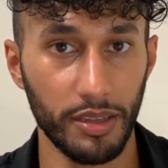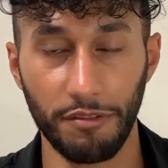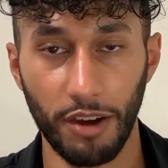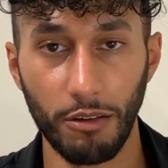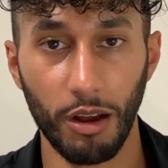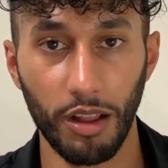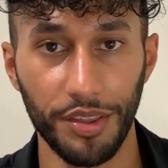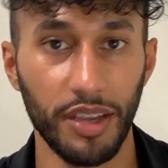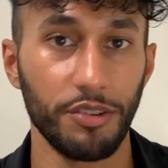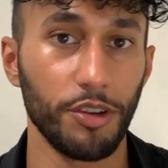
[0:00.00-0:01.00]
If you're out all
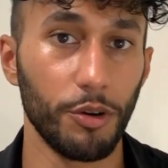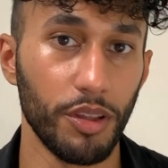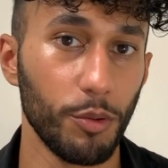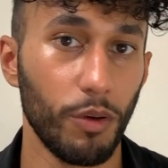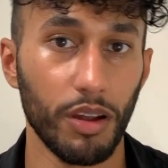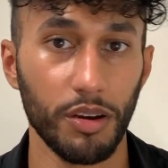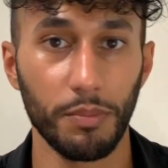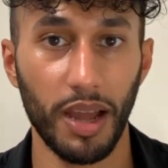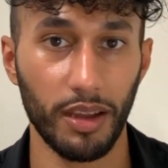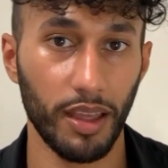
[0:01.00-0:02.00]
day and you go in the water,
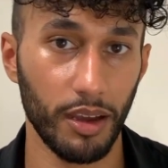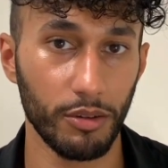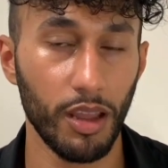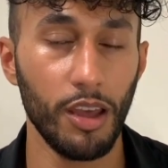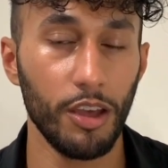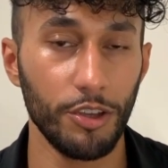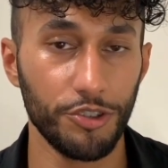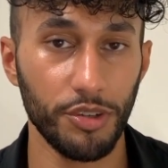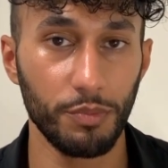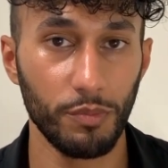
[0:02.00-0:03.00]
back out, you
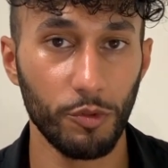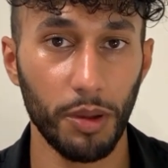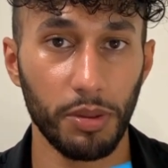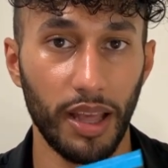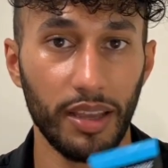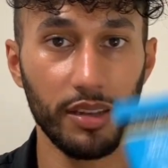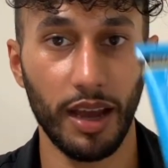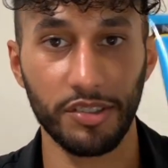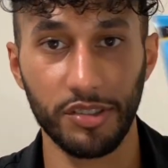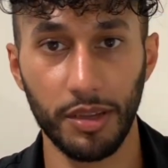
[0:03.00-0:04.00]
should reapply it.
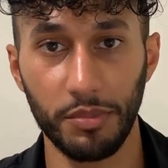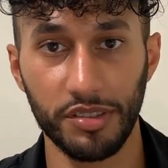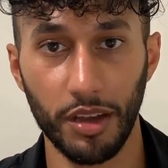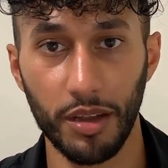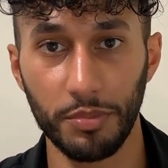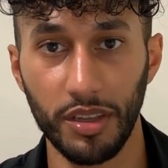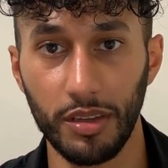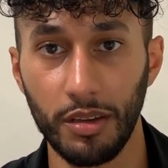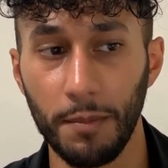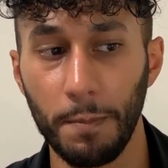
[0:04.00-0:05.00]
I just keep this on me.